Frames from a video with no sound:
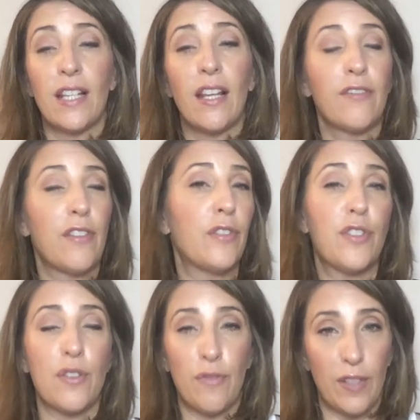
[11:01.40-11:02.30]
loved. If you
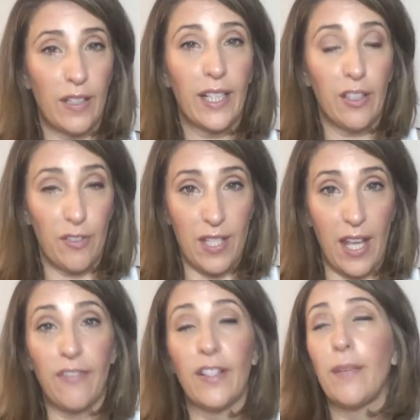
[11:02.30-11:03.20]
just feel like you're
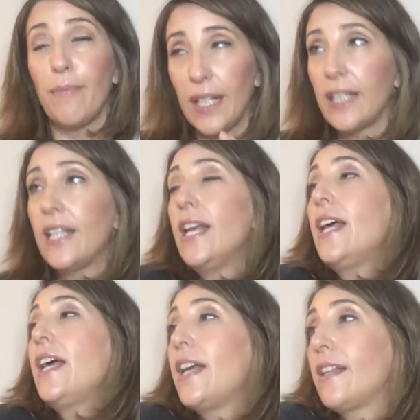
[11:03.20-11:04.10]
safe, and I mean
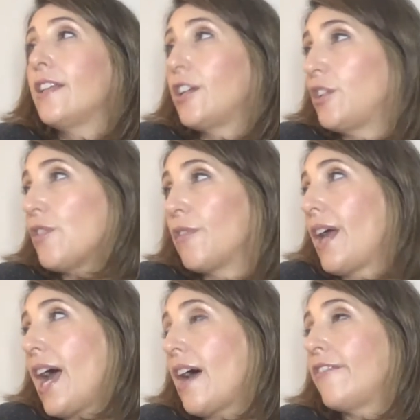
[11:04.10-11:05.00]
that you
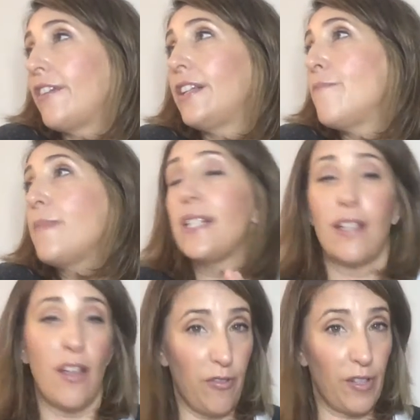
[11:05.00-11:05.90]
don't have an
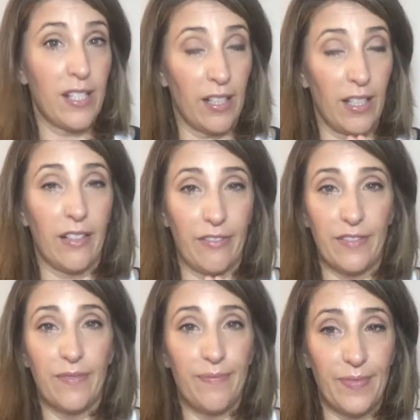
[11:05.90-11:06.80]
immediate threat to
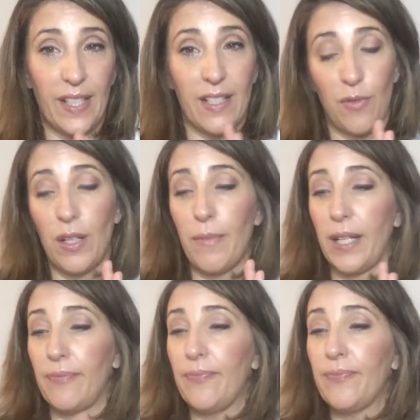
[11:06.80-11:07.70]
life. That's what I mean.